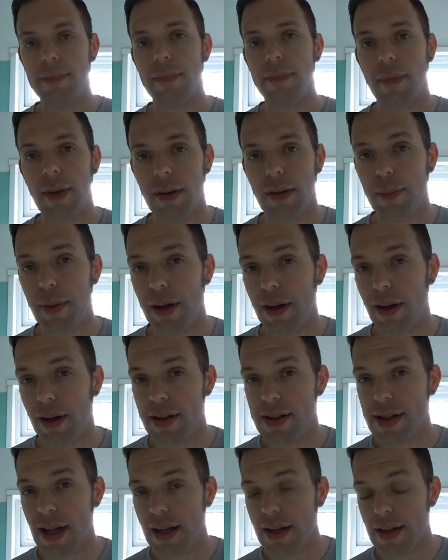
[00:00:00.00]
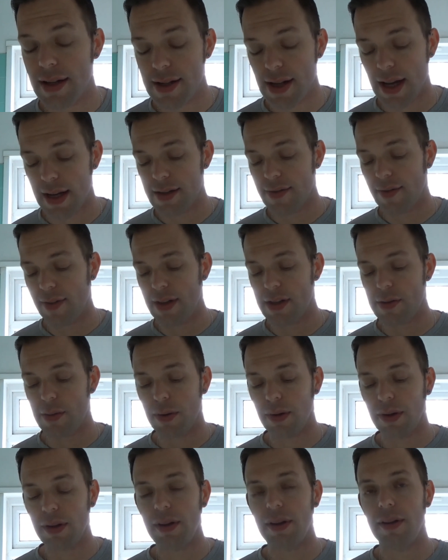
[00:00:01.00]
It's been an extended test for this
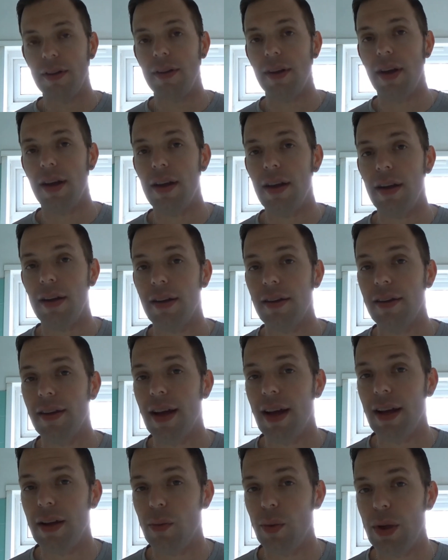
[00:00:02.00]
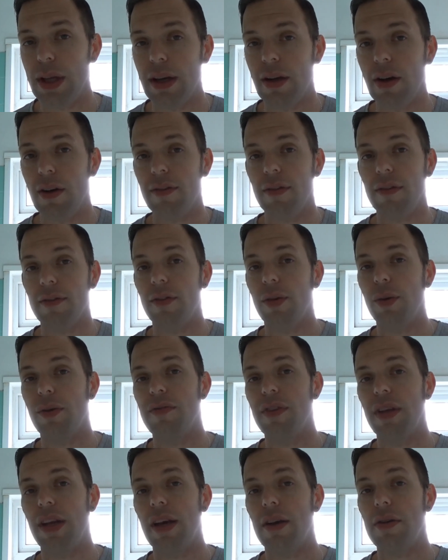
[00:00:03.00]
one, because like I said, I had a week off of
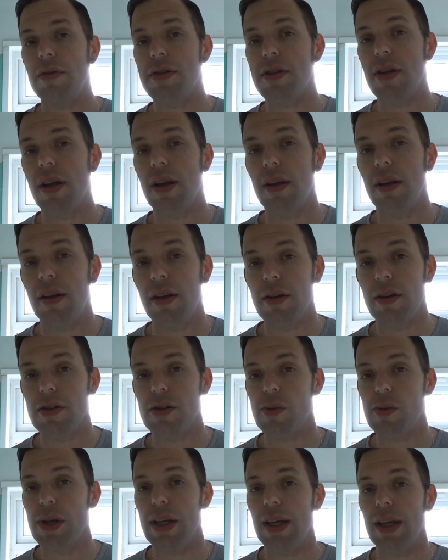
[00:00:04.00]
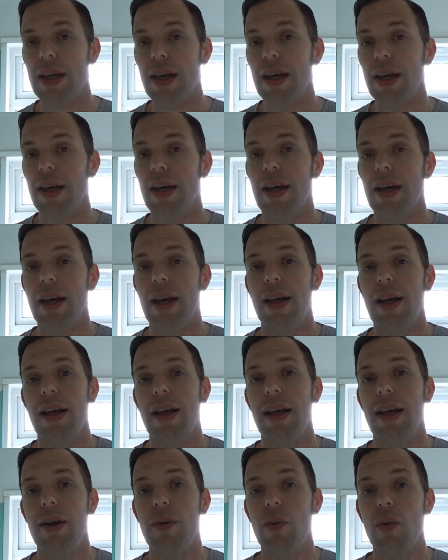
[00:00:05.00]
doing videos last week.
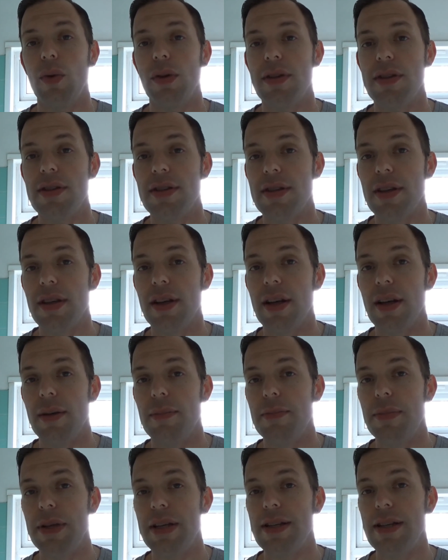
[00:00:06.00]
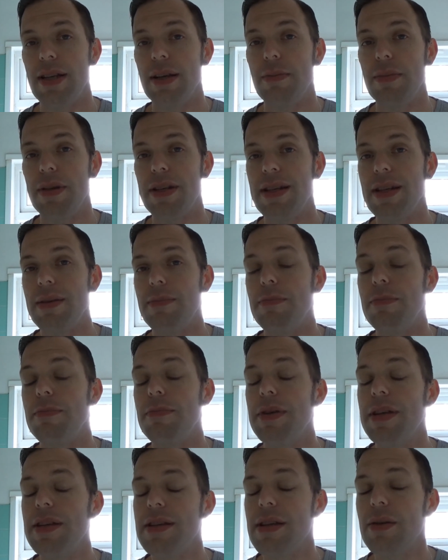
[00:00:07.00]
It was a busy
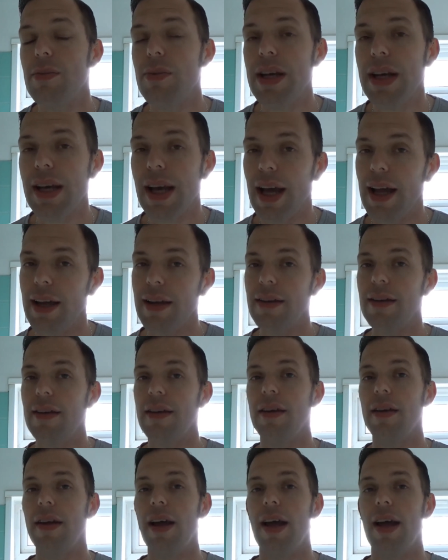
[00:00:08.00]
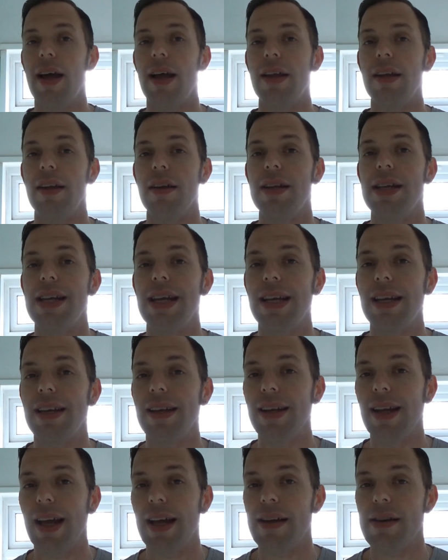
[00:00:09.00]
weekend and I
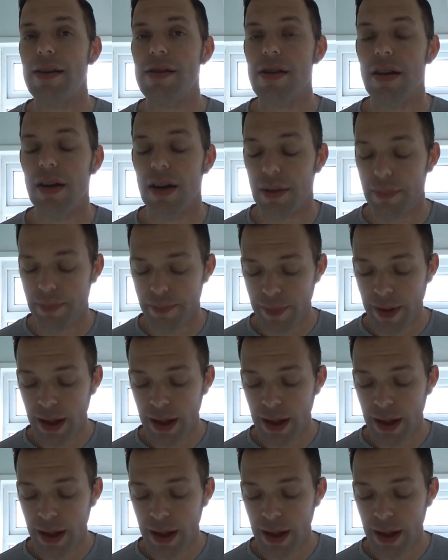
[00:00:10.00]
didn't get time.